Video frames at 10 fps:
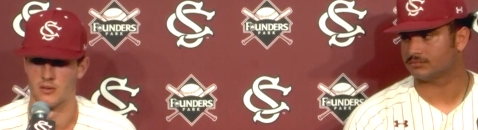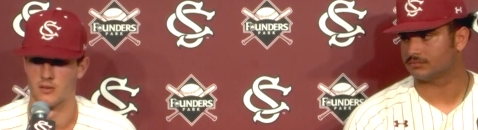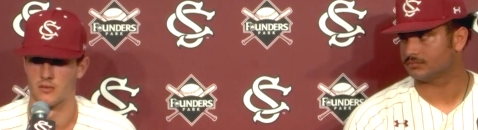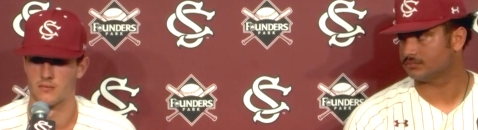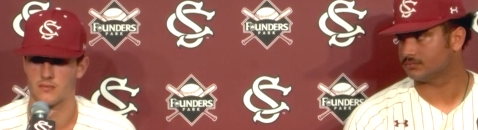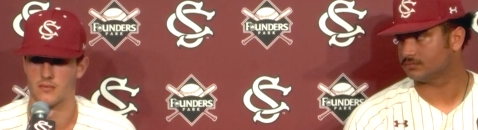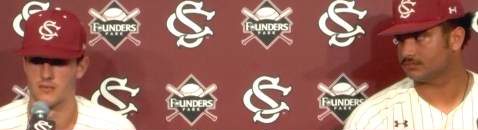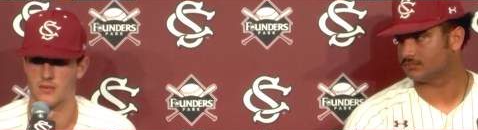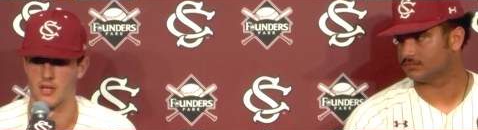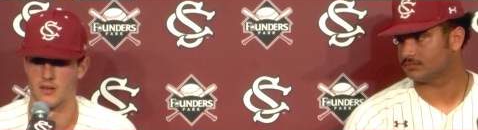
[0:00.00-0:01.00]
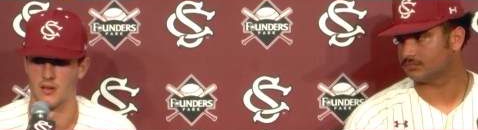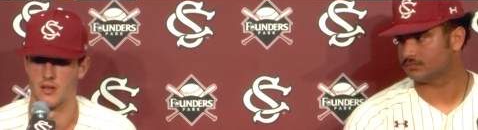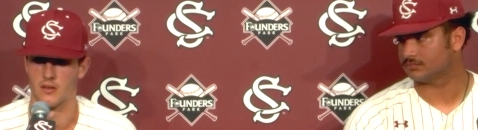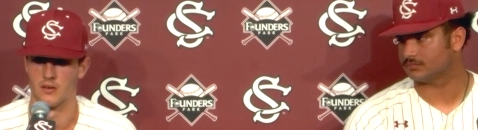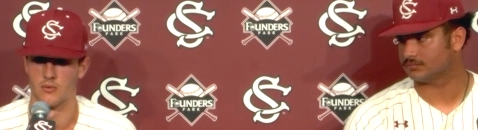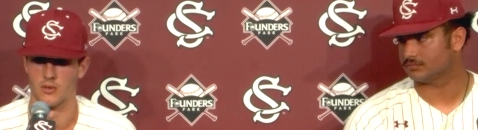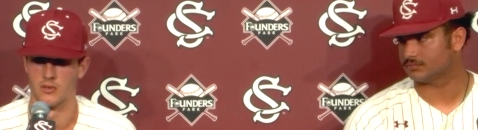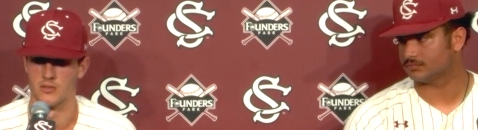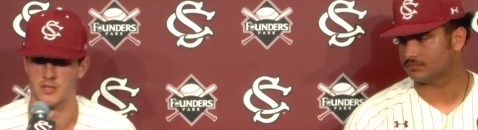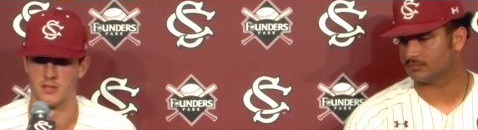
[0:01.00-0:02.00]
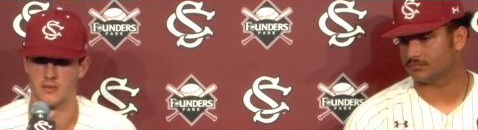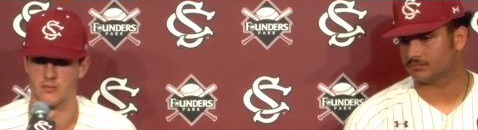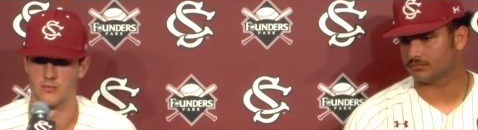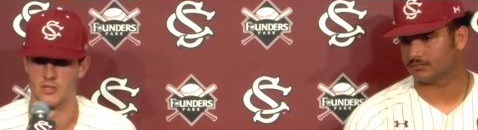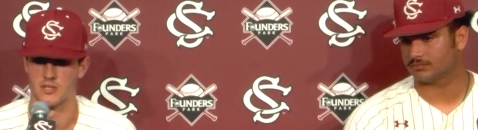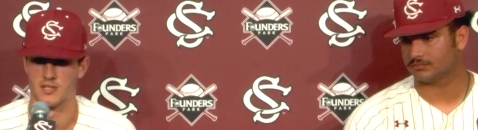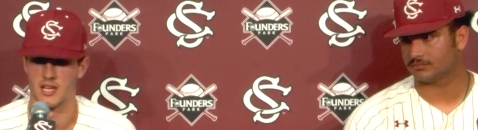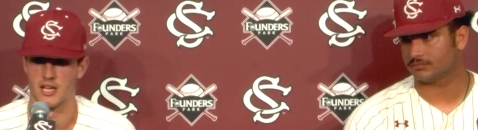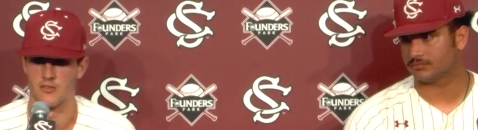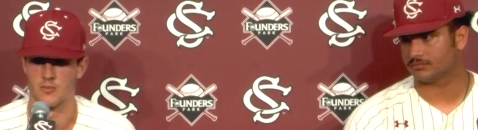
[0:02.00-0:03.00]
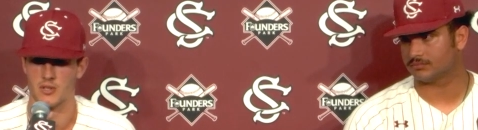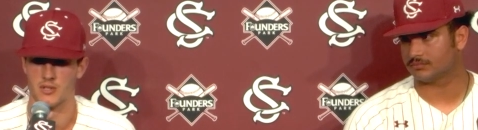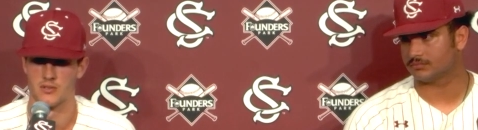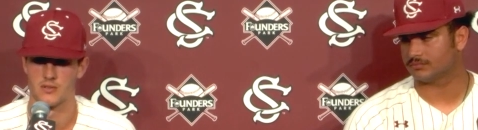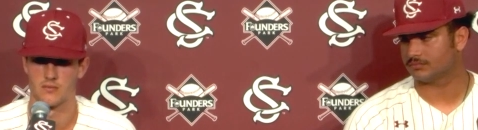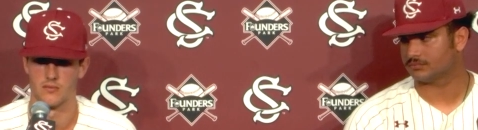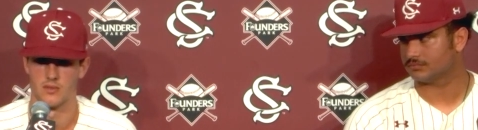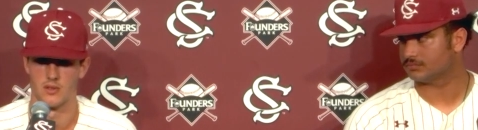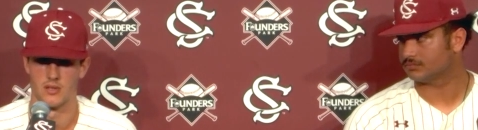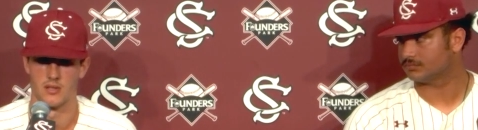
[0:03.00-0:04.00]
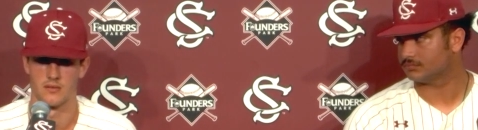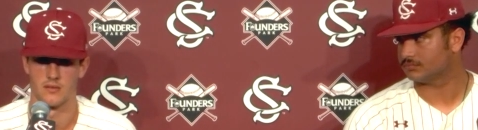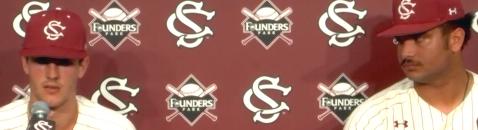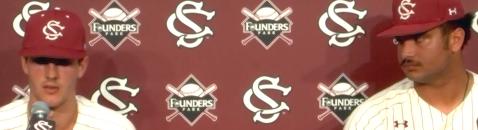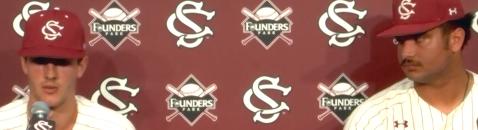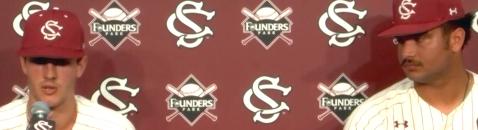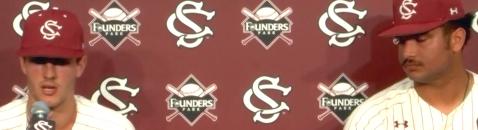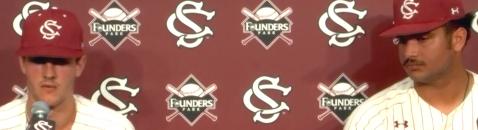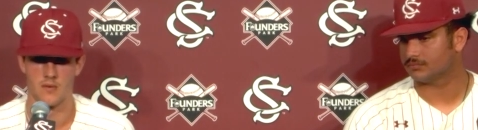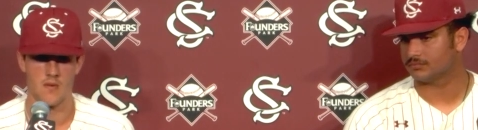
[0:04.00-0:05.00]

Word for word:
Speaker 1: or nothing, nothing, and we're losing. We just attack every pitch with uh, everything we have.